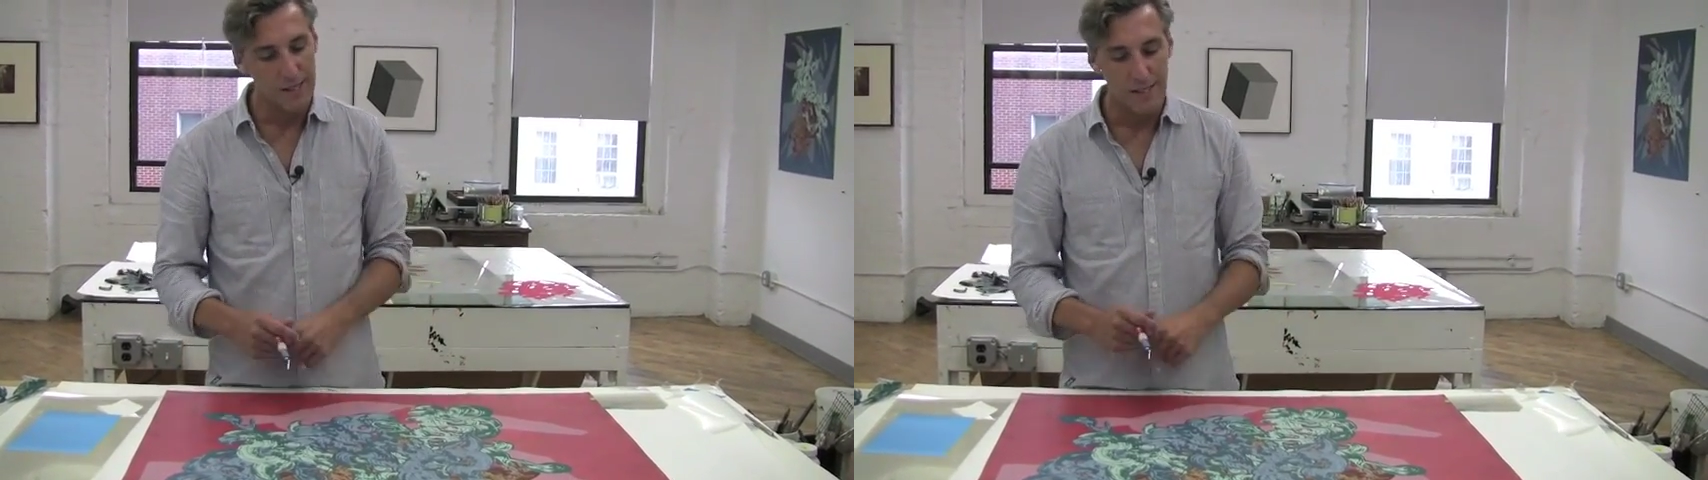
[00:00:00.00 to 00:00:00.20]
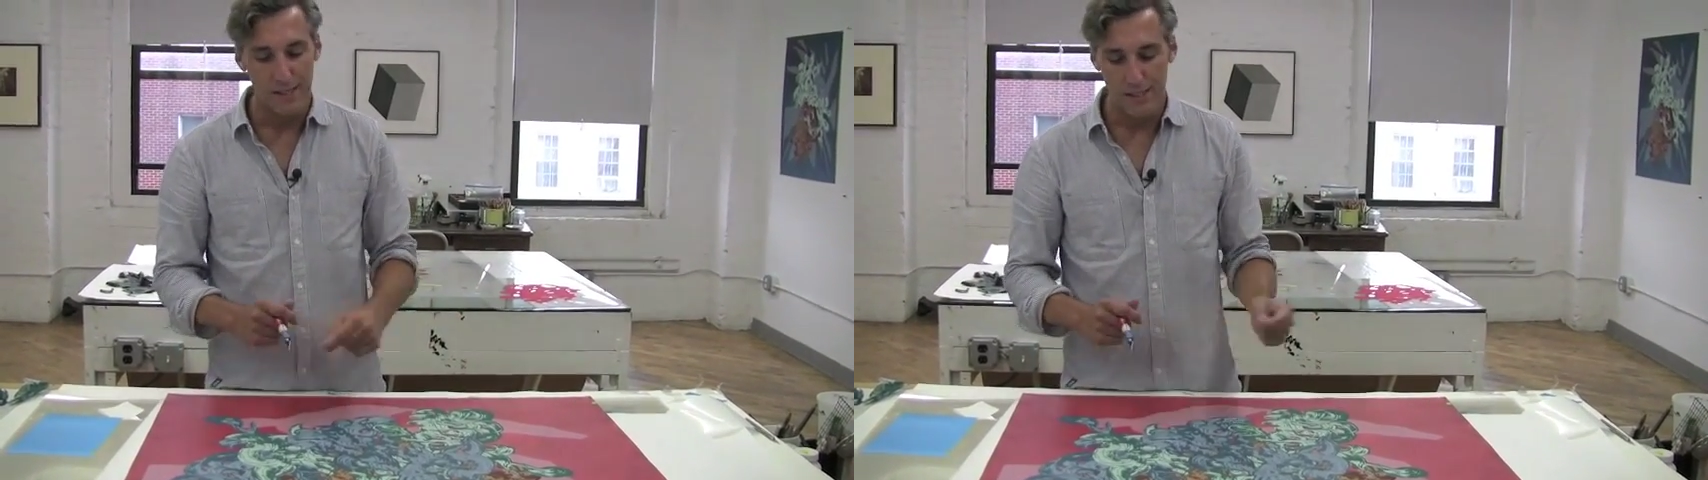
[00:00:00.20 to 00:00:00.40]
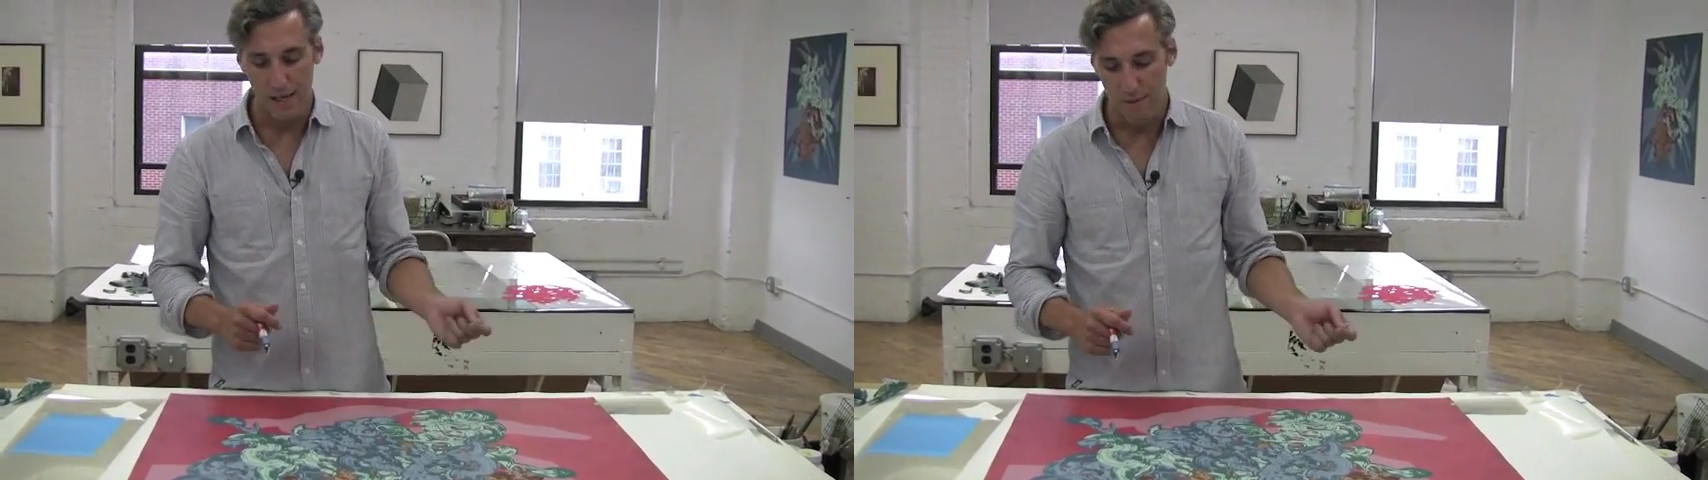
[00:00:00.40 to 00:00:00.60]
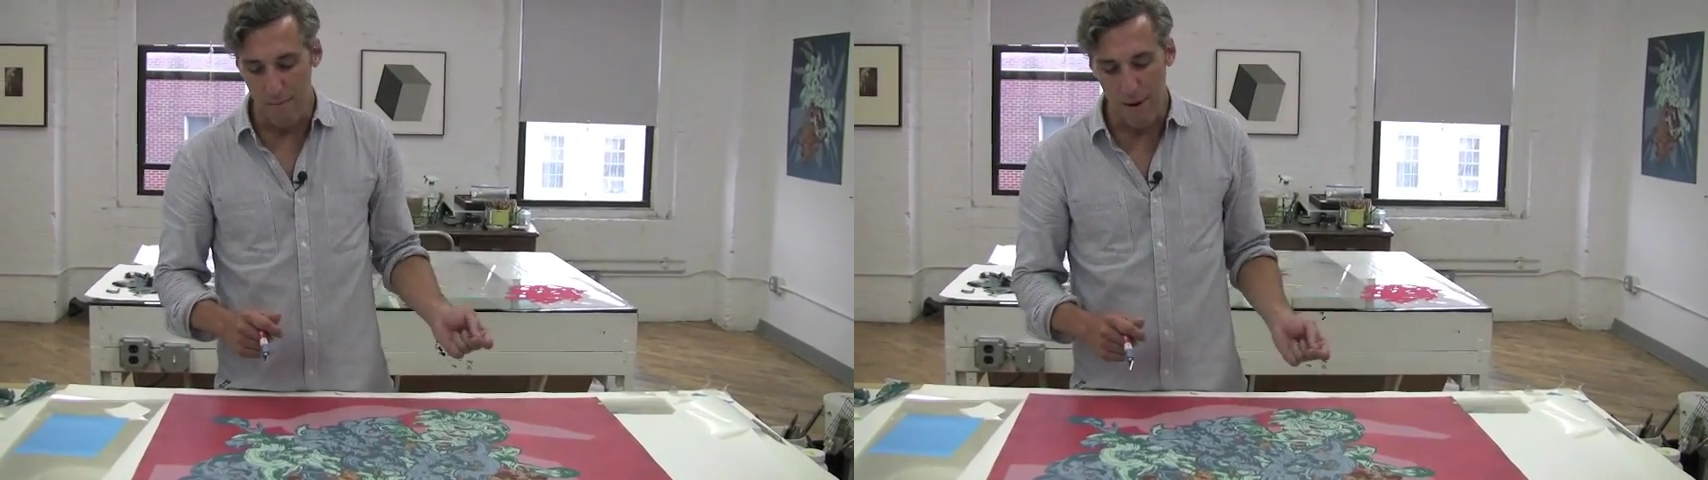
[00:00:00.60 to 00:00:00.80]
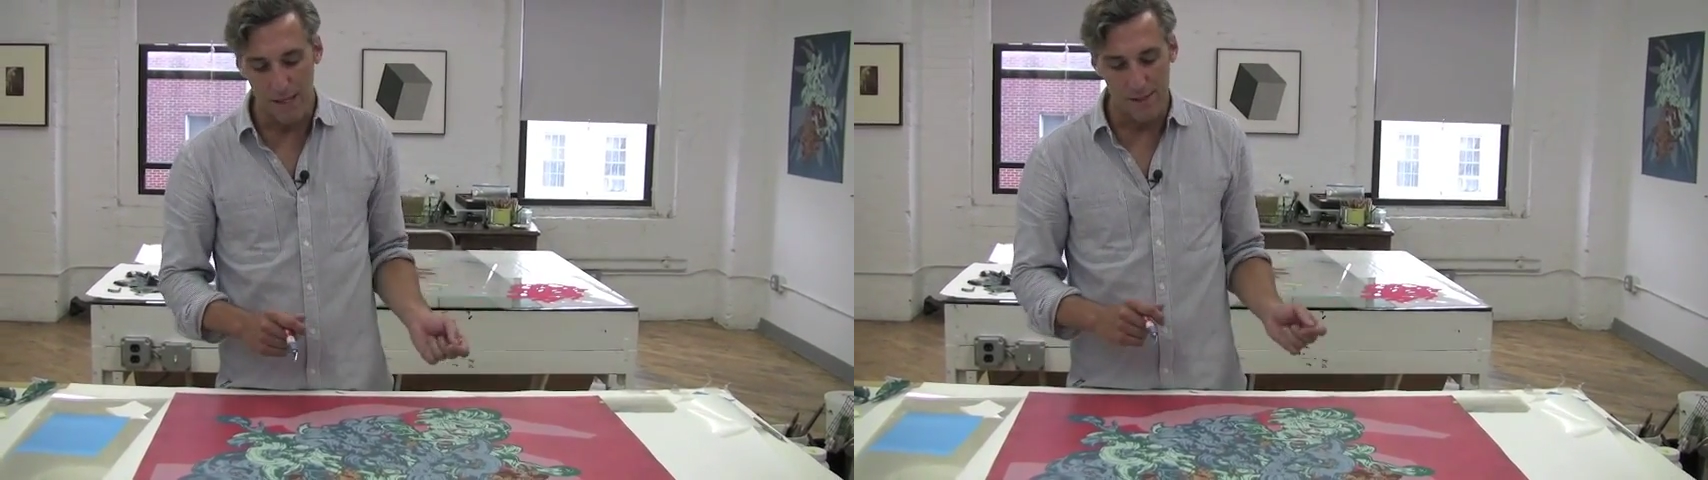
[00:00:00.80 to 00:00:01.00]
each time I
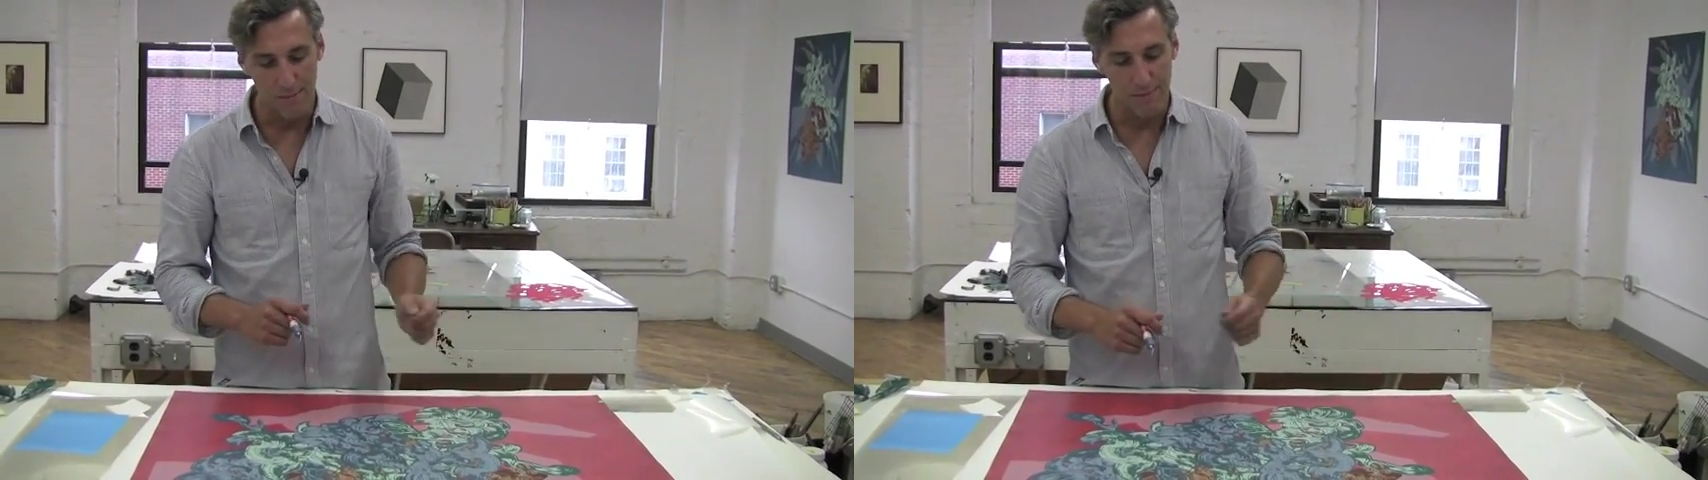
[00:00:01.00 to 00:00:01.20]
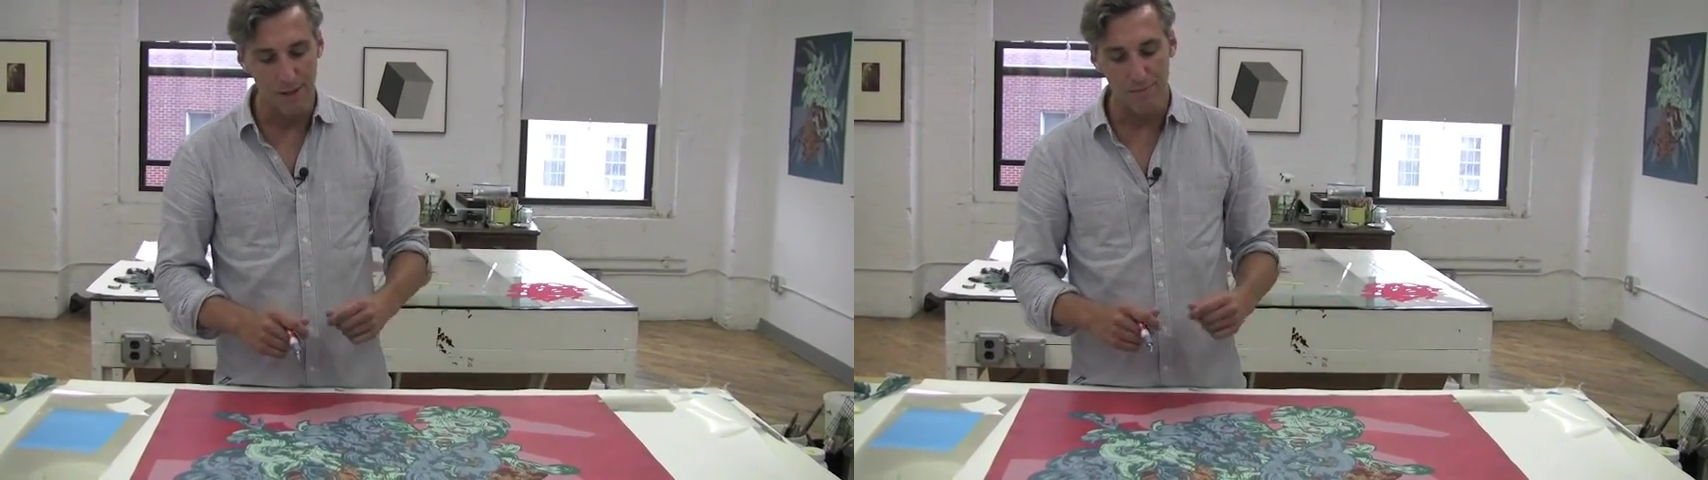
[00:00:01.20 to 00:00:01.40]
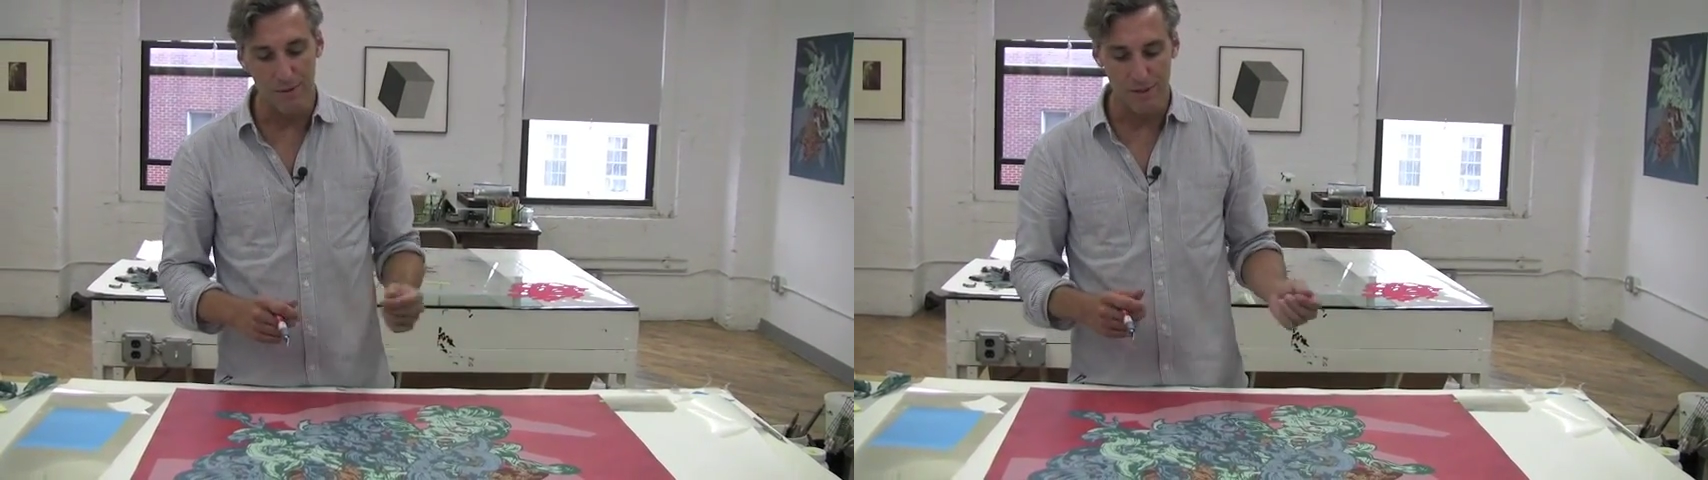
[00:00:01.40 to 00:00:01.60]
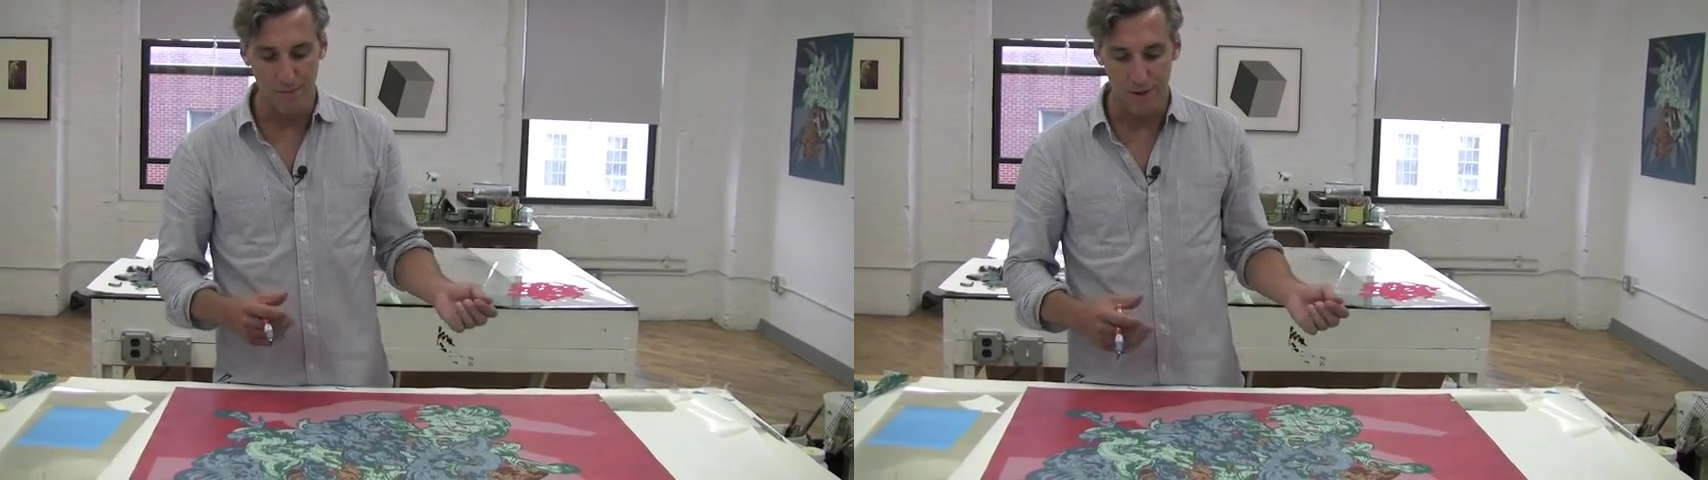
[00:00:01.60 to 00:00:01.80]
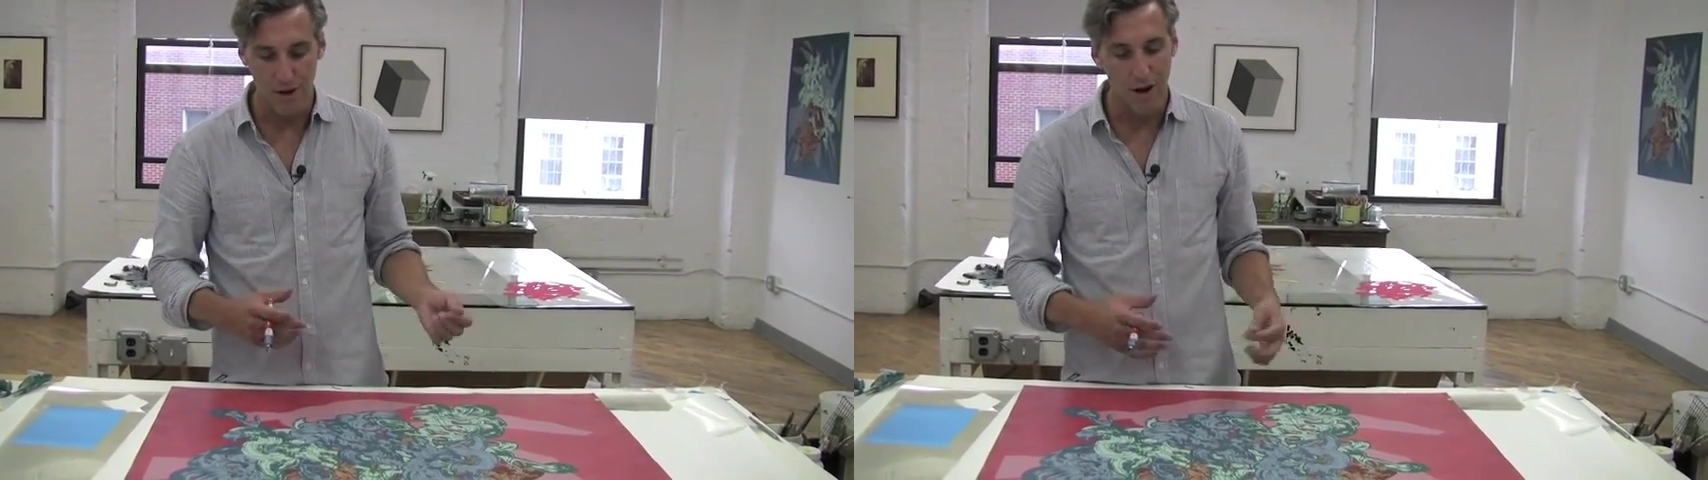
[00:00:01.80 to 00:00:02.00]
mask something and peel
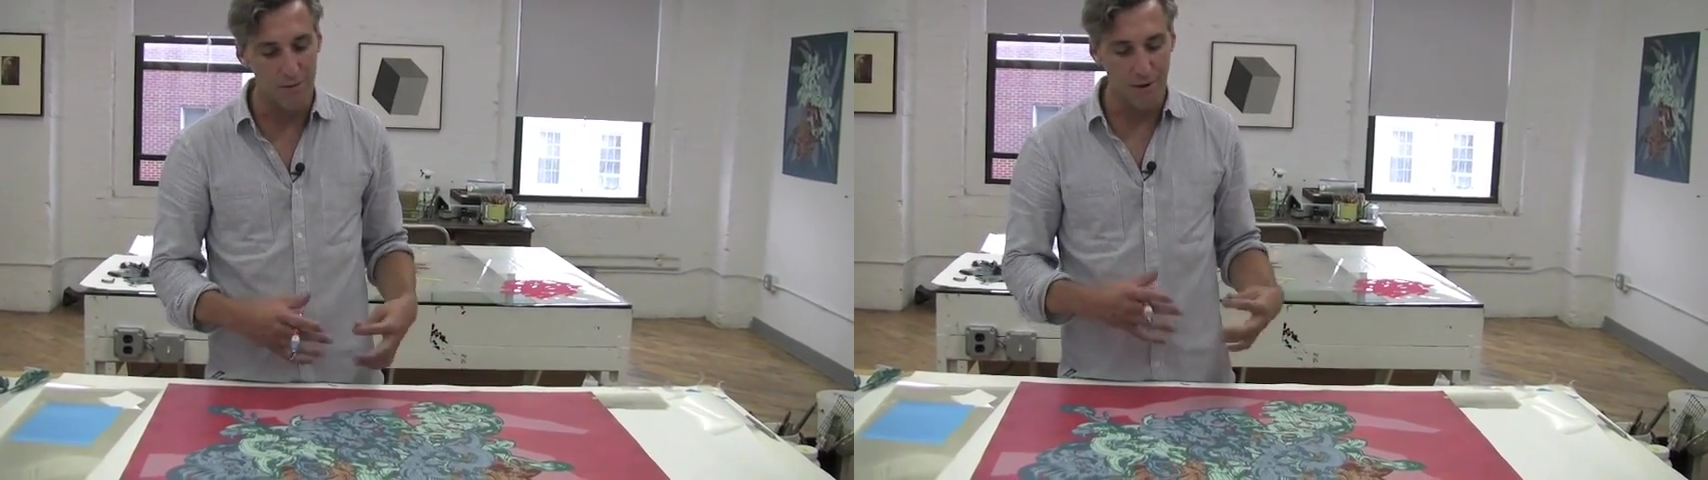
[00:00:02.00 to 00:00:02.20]
something off,